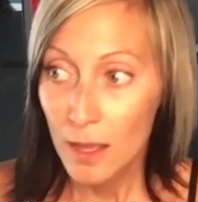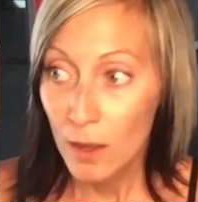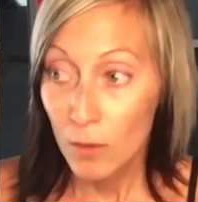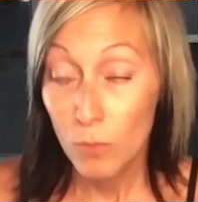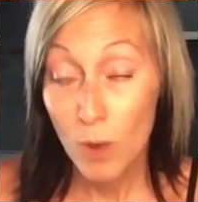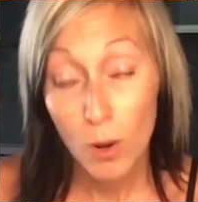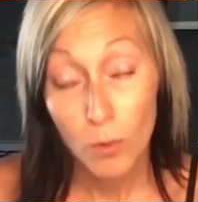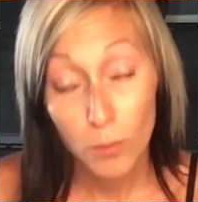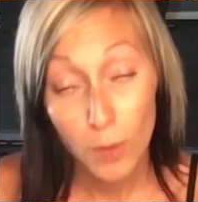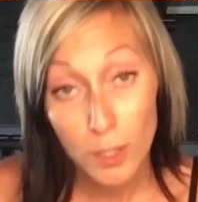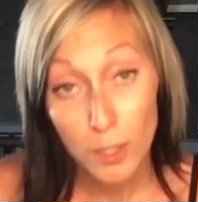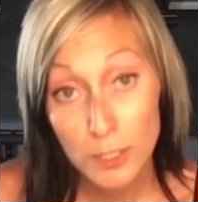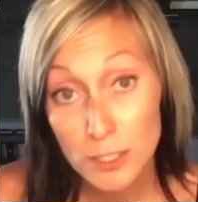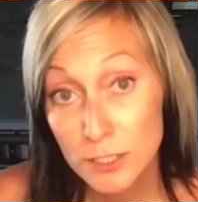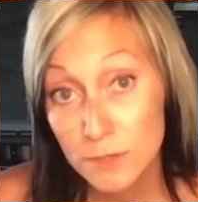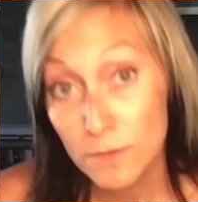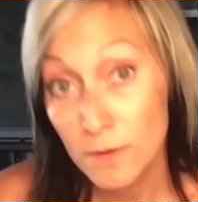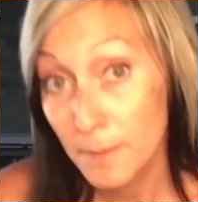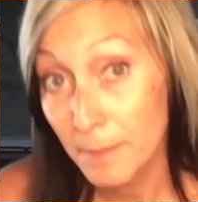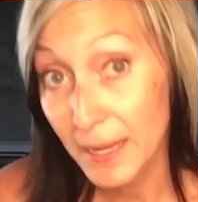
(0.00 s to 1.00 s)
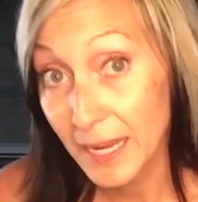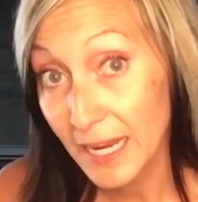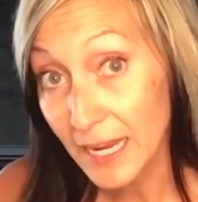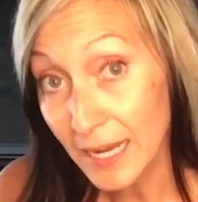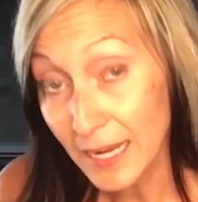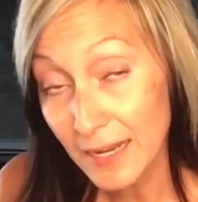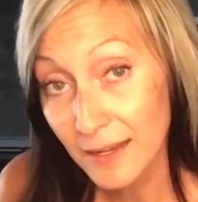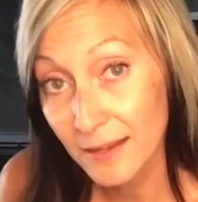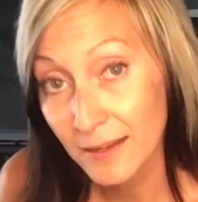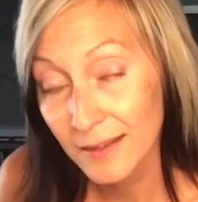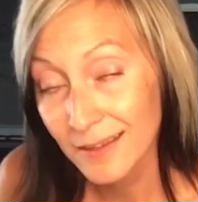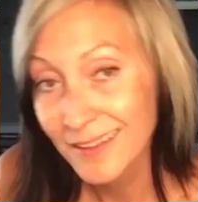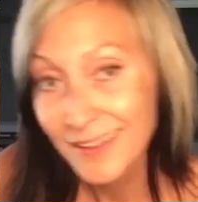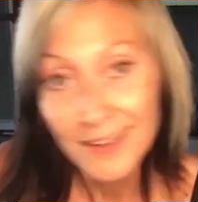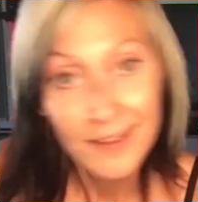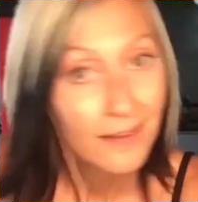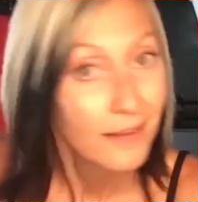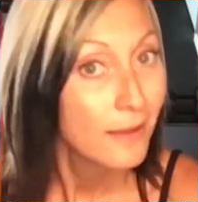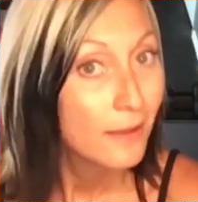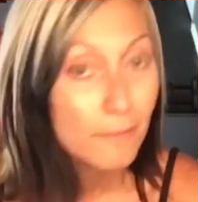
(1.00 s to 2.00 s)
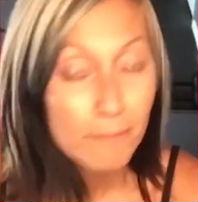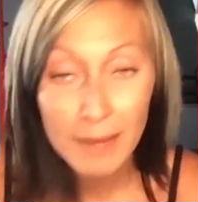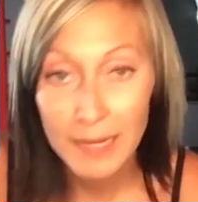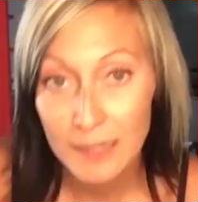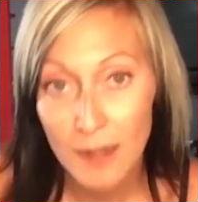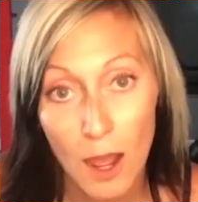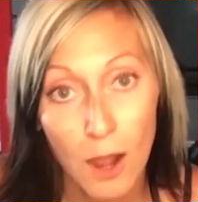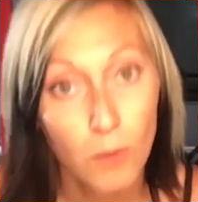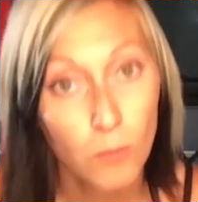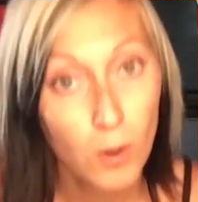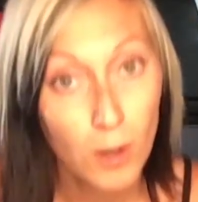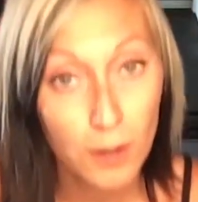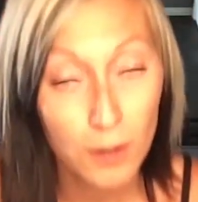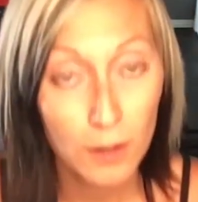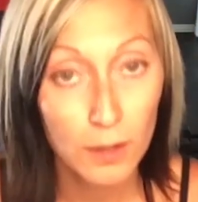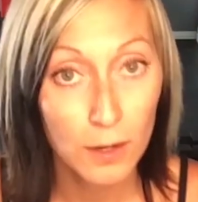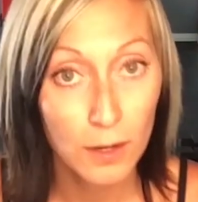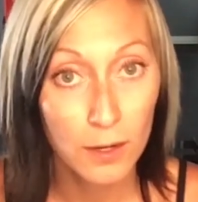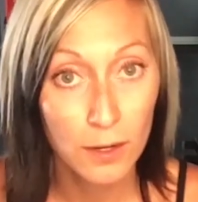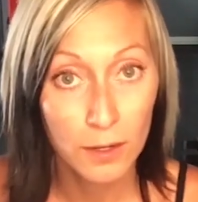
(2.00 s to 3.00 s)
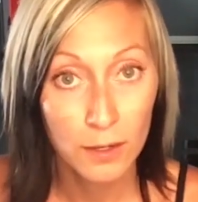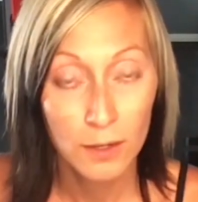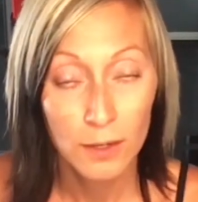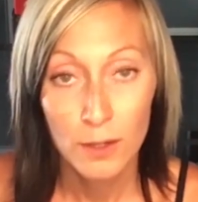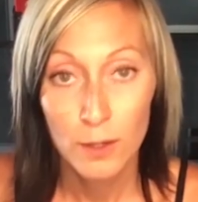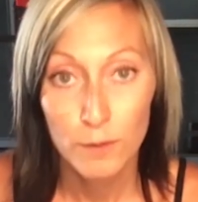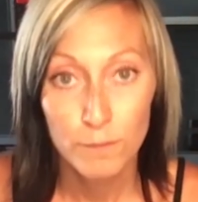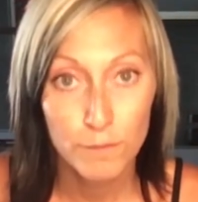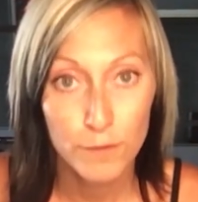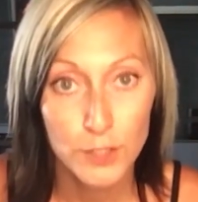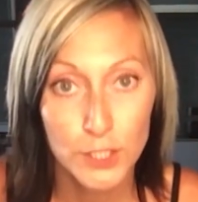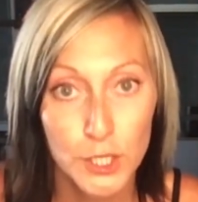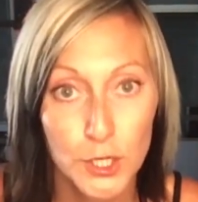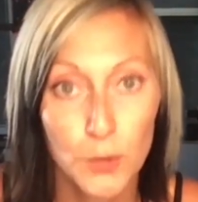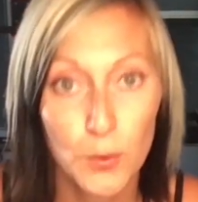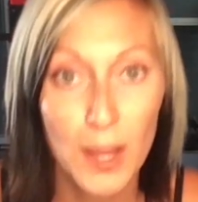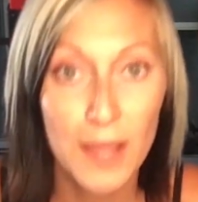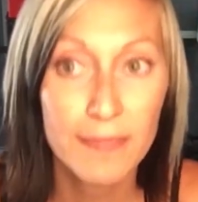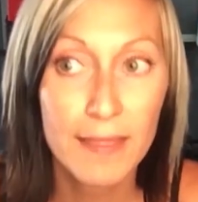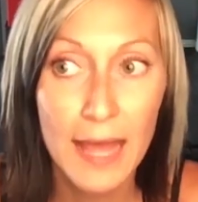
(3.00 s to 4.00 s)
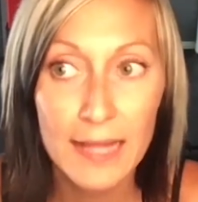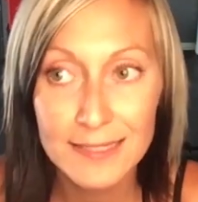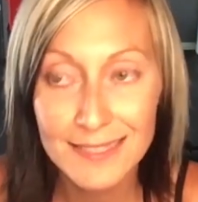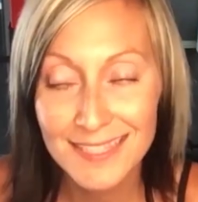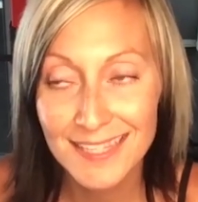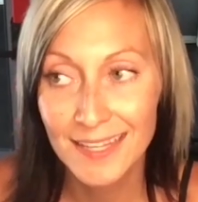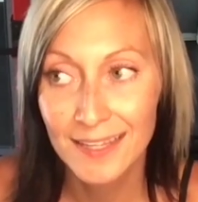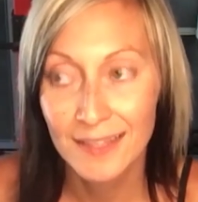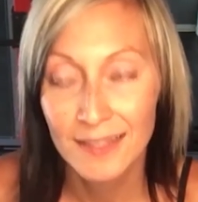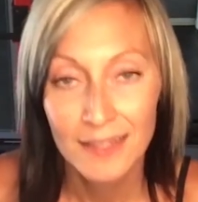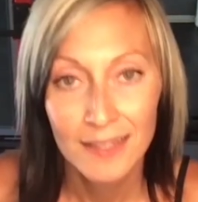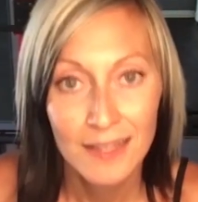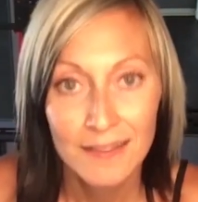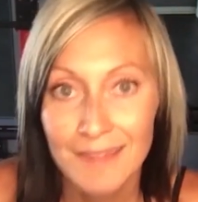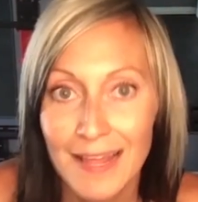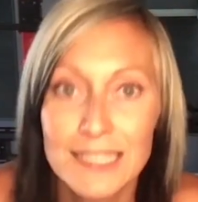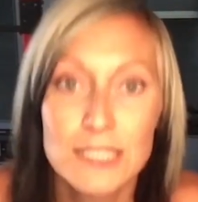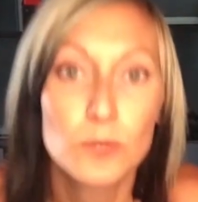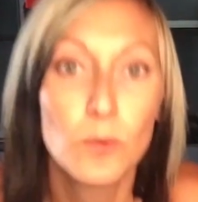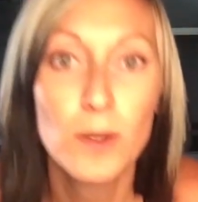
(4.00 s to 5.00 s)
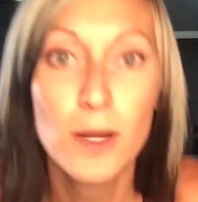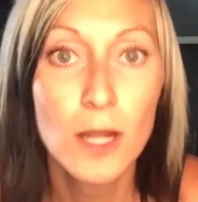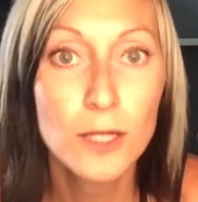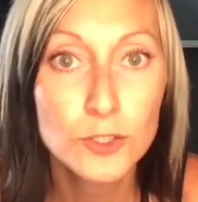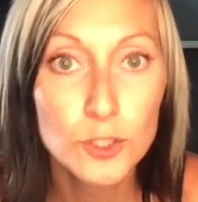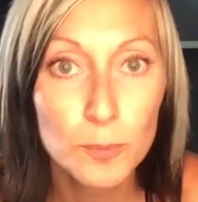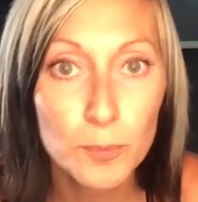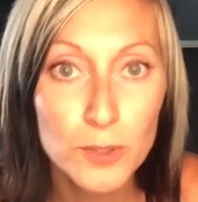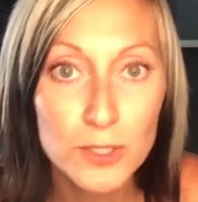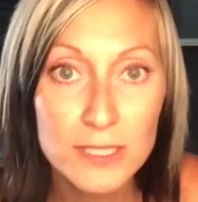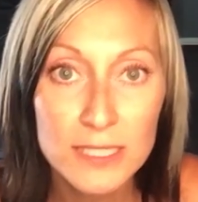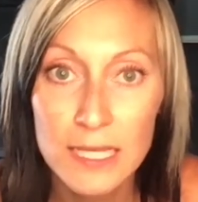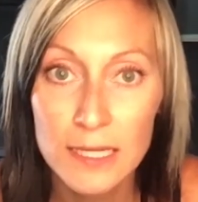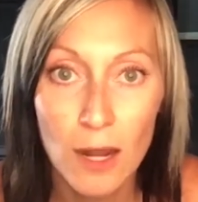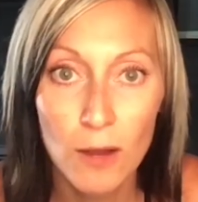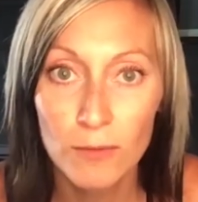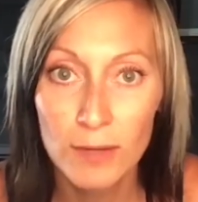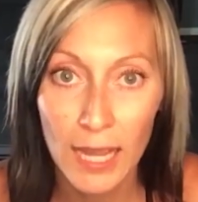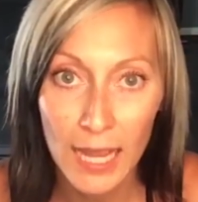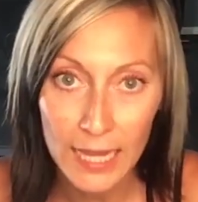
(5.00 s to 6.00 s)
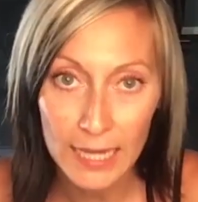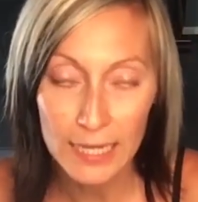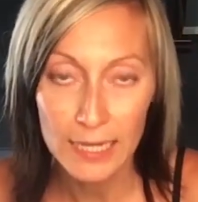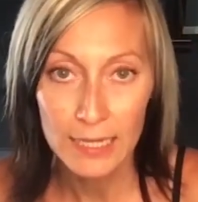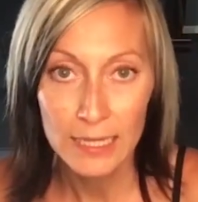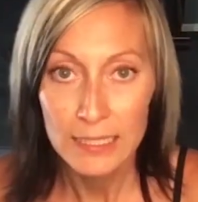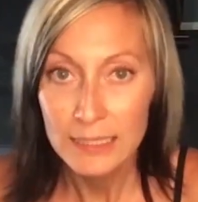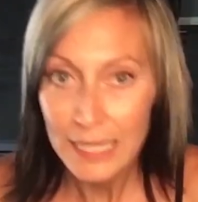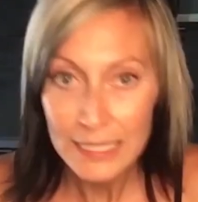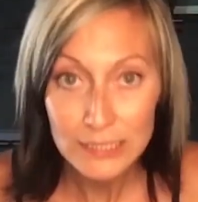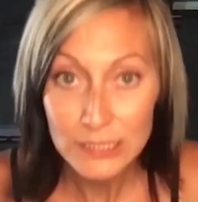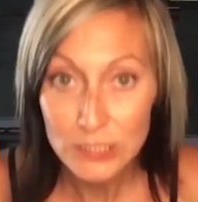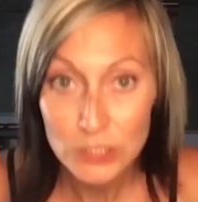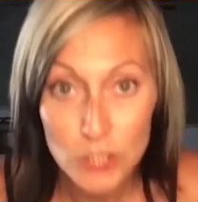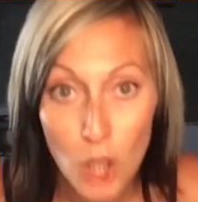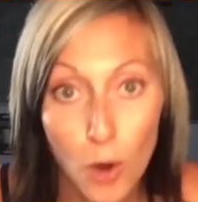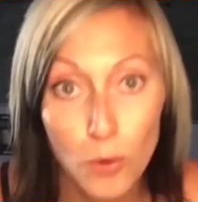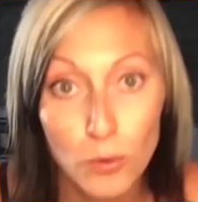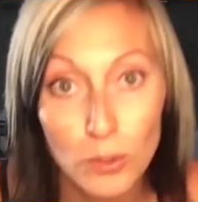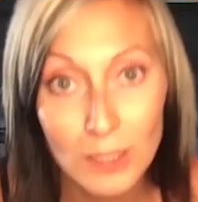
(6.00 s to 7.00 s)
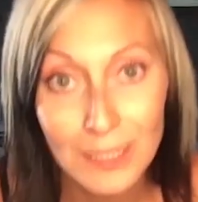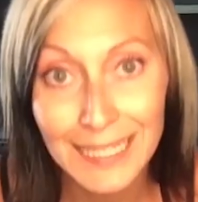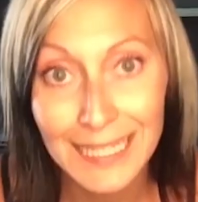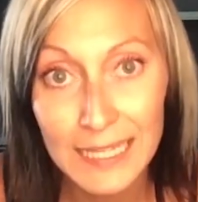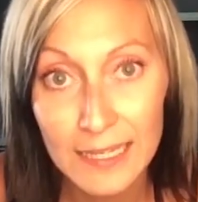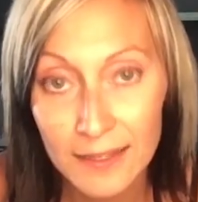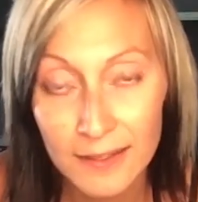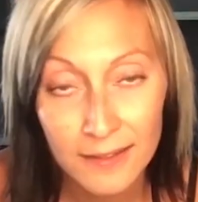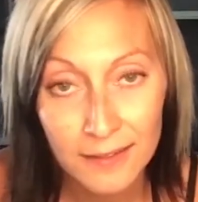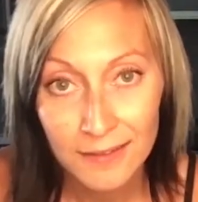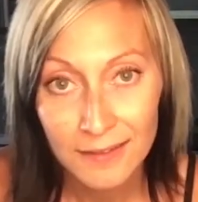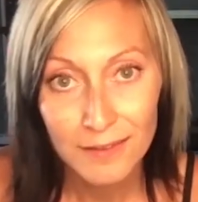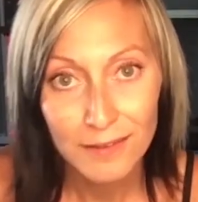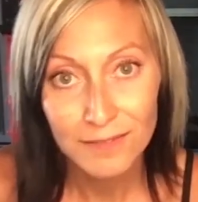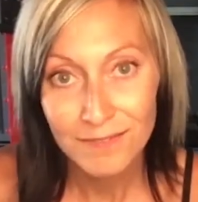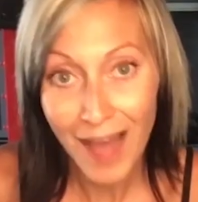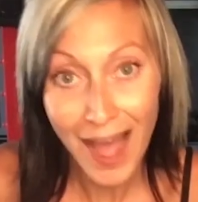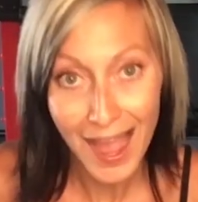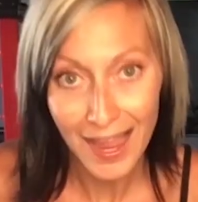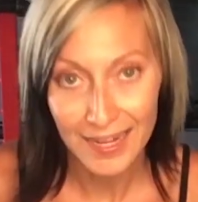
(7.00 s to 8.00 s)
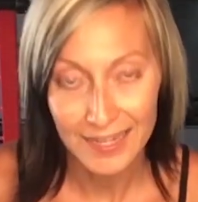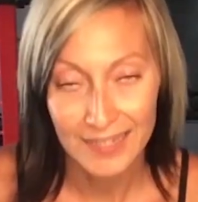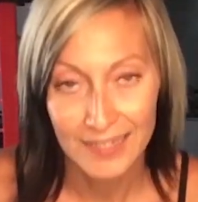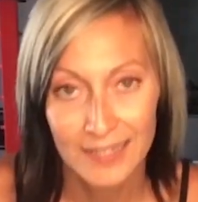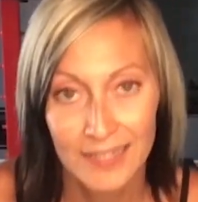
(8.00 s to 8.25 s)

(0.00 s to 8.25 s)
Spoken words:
what works for me may not work for you, and that's 100% okay. That's totally fine.